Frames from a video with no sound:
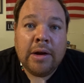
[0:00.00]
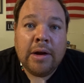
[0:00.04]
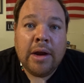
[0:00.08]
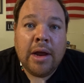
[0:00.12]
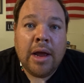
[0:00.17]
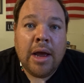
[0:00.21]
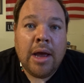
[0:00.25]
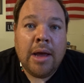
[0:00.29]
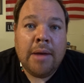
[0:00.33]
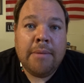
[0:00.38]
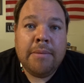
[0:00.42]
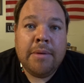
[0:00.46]

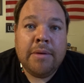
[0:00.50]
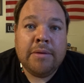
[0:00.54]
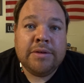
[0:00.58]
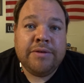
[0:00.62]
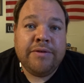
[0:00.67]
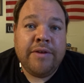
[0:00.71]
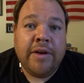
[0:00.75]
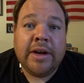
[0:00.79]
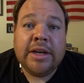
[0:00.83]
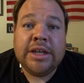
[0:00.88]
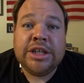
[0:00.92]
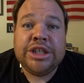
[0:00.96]
It was
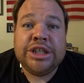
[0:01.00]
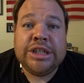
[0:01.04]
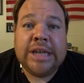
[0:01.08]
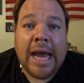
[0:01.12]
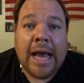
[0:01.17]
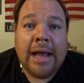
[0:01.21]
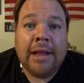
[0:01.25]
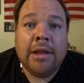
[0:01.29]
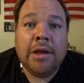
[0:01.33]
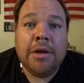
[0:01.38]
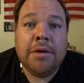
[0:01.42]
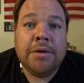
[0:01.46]
very
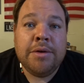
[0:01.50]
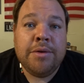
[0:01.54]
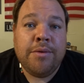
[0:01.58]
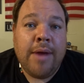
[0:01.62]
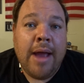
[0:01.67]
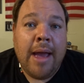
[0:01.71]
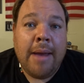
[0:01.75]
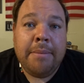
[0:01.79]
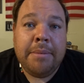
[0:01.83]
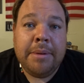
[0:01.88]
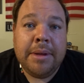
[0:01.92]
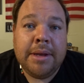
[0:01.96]
shallow and
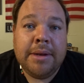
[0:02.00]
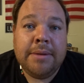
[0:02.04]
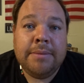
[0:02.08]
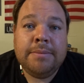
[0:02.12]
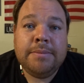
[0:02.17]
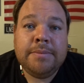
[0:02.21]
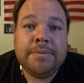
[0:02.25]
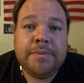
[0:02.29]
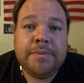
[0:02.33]
rapid.